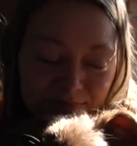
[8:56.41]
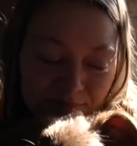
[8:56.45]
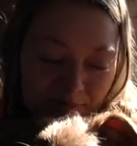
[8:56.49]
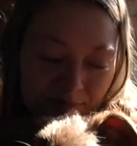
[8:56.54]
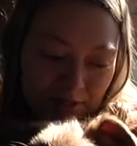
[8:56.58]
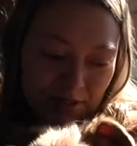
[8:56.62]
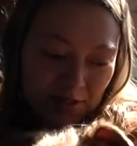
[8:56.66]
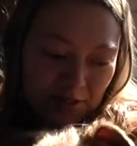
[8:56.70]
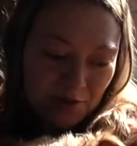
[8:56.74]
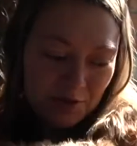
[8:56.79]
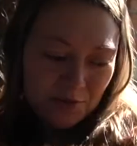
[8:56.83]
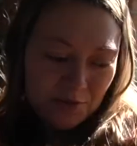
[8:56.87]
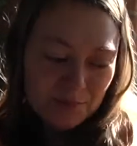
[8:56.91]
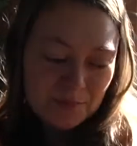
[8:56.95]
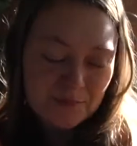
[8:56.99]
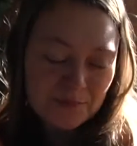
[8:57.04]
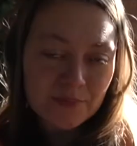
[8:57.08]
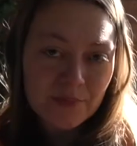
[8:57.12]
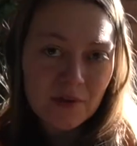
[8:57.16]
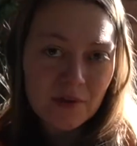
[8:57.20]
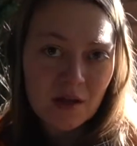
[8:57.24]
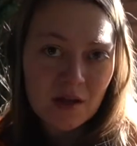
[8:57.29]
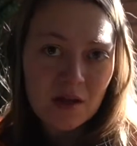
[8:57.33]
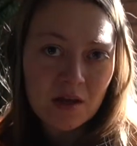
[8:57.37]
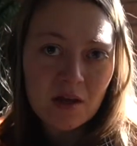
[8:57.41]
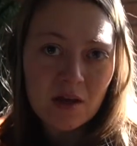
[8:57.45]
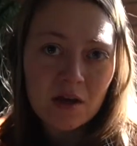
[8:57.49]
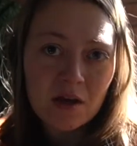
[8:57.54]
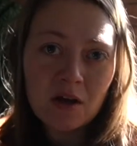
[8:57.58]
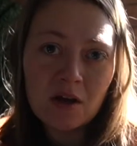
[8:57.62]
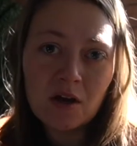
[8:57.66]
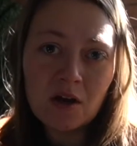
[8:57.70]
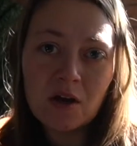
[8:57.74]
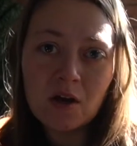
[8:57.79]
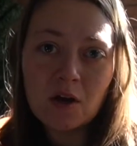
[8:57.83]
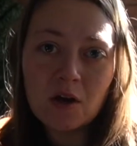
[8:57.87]
So
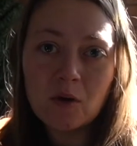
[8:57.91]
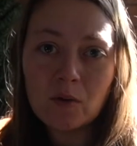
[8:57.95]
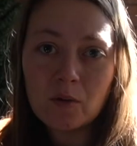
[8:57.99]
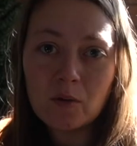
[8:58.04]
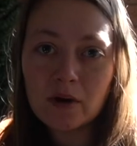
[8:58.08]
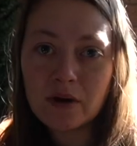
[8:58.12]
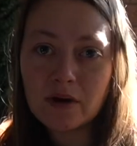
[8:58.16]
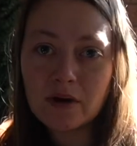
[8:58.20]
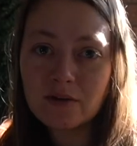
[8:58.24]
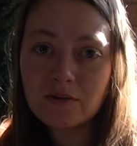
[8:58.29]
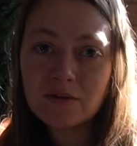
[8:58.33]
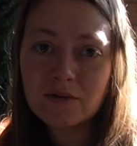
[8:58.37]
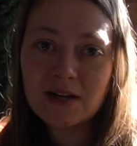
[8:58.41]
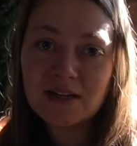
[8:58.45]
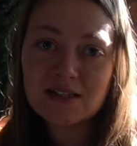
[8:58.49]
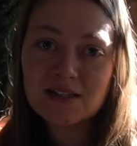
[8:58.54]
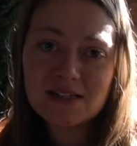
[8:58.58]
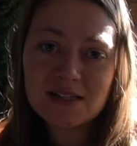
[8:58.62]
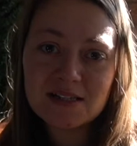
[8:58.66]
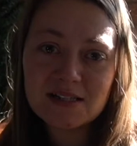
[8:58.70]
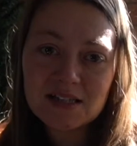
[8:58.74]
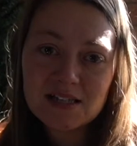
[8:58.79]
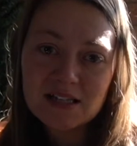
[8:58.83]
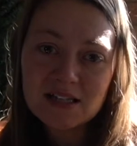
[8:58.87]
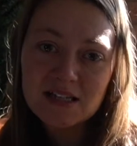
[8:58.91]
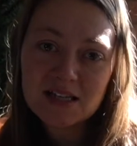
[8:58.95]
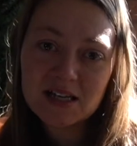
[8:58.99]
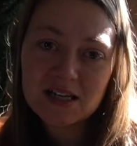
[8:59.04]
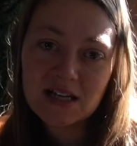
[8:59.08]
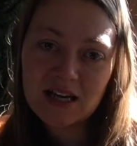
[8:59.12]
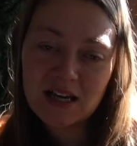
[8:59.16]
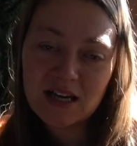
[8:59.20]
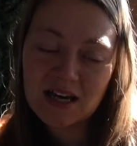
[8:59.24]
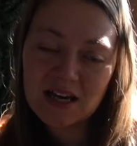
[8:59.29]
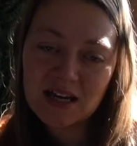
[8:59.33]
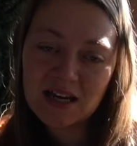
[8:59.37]
we're gonna rest
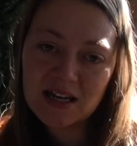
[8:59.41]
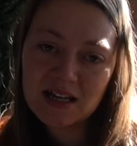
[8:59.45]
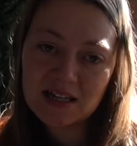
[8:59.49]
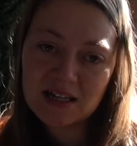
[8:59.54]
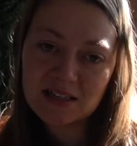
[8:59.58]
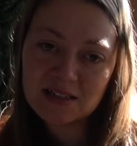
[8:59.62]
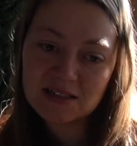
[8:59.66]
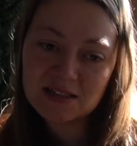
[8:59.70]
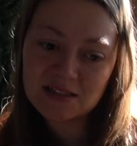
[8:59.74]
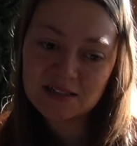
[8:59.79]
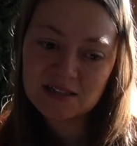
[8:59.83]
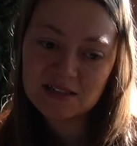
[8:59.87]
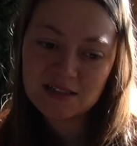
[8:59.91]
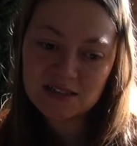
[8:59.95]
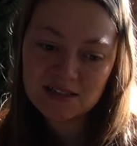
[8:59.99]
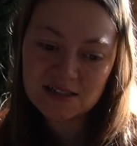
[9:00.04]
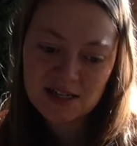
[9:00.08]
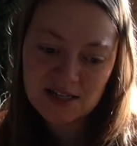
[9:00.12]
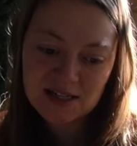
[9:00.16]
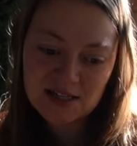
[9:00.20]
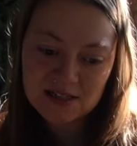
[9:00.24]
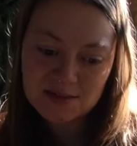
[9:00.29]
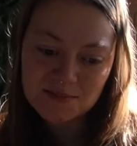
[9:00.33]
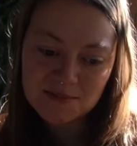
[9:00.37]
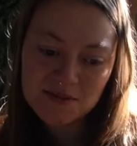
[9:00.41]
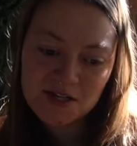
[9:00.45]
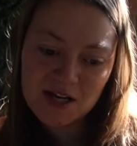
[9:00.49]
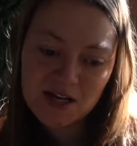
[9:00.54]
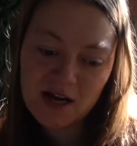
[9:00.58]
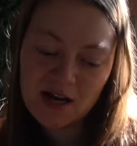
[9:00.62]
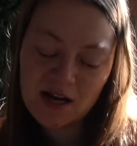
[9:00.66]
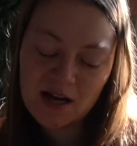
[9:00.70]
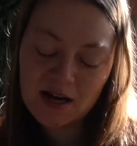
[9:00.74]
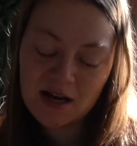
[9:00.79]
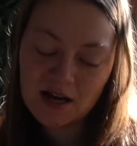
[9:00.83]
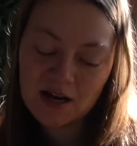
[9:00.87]
and take some
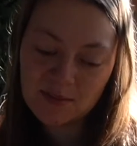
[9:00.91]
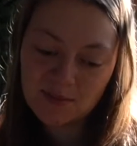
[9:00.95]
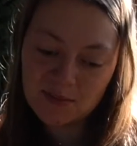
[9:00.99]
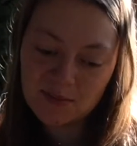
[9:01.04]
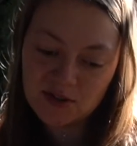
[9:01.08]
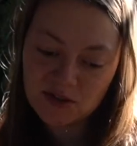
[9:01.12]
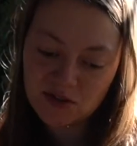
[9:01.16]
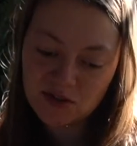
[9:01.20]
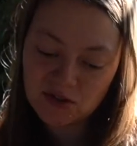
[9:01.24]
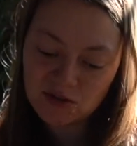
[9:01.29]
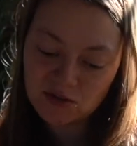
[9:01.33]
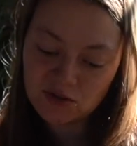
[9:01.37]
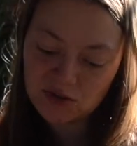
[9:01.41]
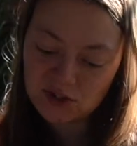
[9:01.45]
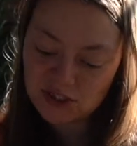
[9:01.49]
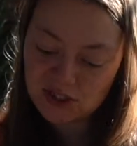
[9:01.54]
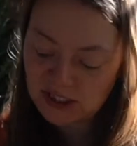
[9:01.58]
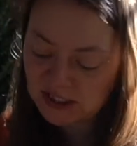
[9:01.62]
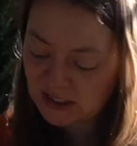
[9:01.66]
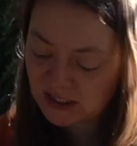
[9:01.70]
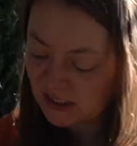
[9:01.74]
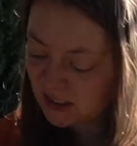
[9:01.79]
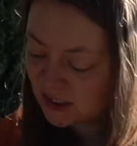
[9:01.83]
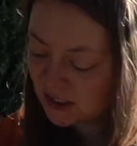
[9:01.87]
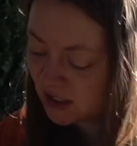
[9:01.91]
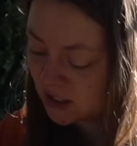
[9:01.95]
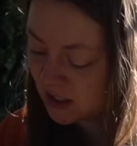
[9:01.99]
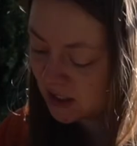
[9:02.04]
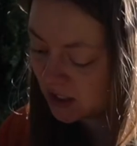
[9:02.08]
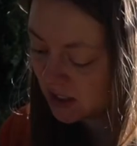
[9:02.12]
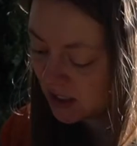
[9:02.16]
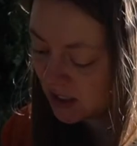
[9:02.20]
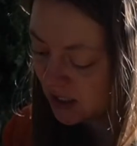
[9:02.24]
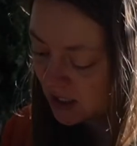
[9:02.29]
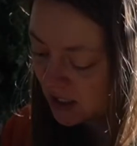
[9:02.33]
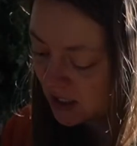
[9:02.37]
time to just
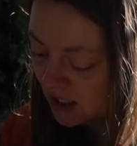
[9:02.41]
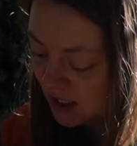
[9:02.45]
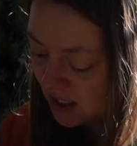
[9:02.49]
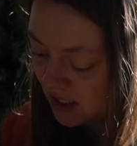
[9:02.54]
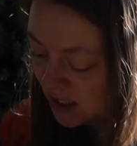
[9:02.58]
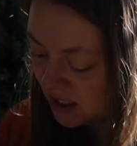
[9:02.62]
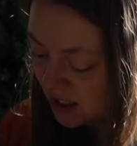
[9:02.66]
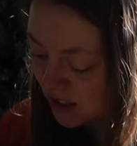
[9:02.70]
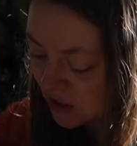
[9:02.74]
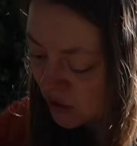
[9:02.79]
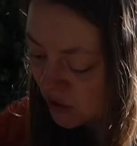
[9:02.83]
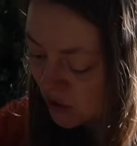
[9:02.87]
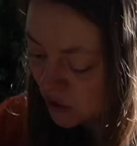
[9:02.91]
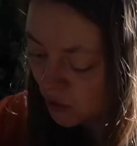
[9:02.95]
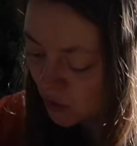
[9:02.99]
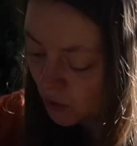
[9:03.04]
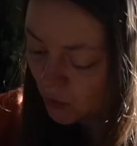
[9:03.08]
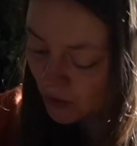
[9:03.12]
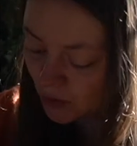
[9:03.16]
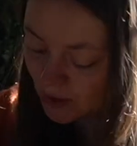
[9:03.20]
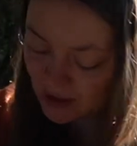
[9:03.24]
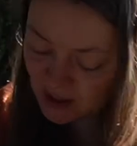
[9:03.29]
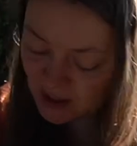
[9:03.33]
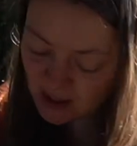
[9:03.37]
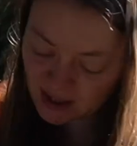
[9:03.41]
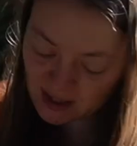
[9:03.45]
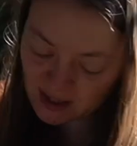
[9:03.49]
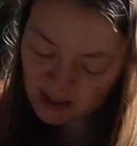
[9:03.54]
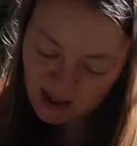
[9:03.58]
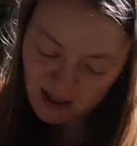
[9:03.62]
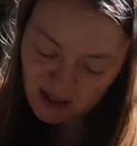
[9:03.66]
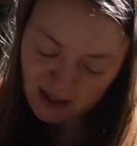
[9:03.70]
enjoy